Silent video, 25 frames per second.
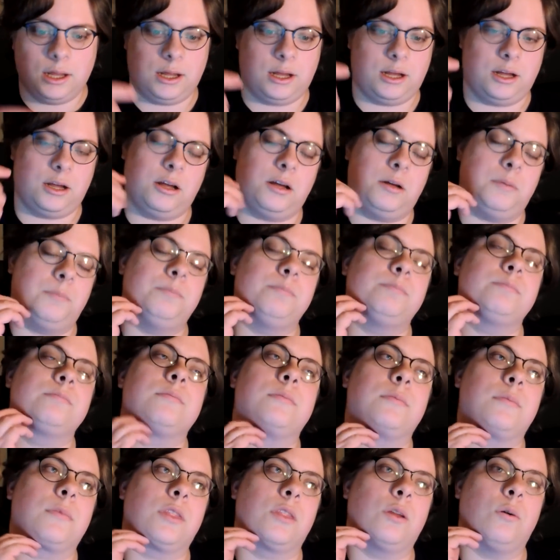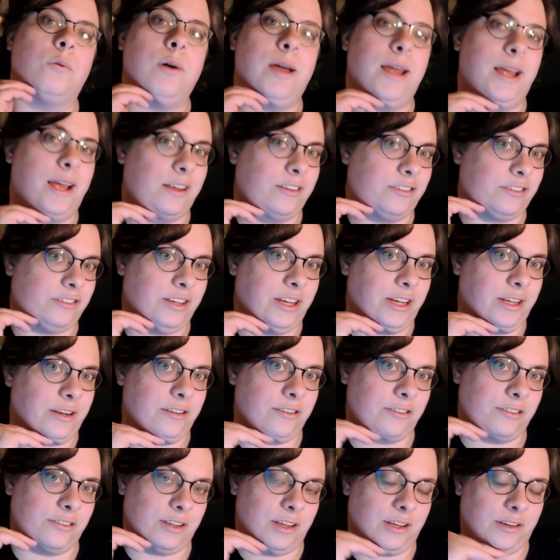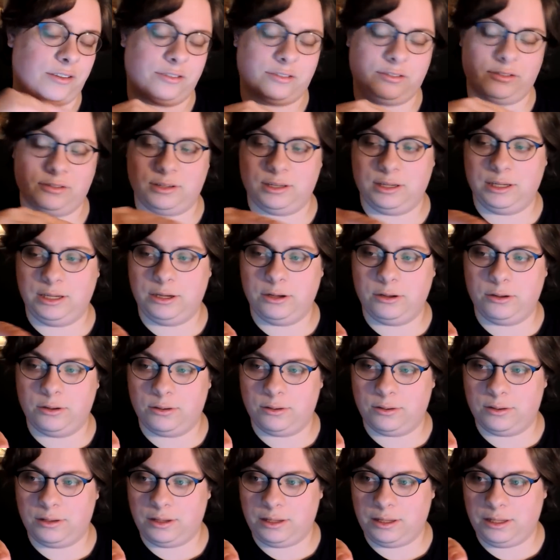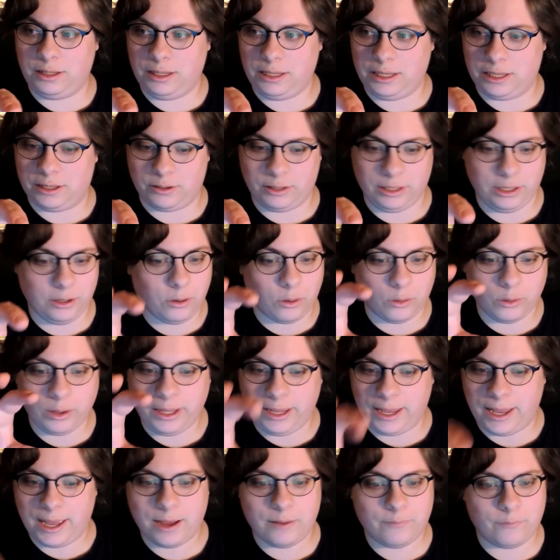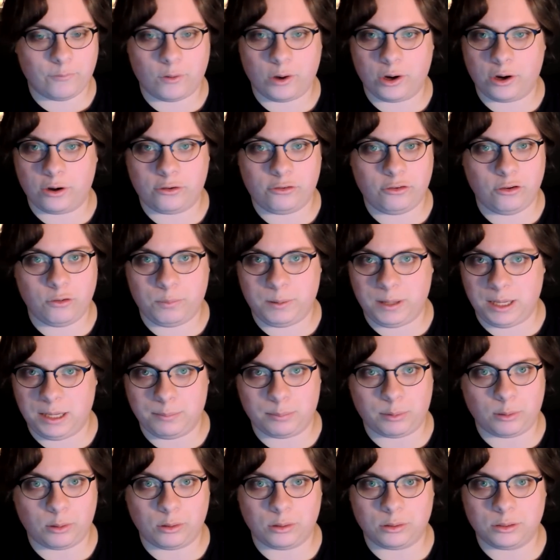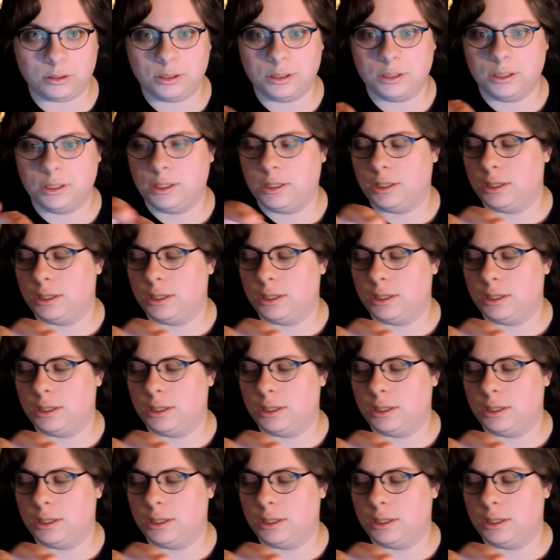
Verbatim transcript: Um, the way I see it is this: you you know you only have one or two people,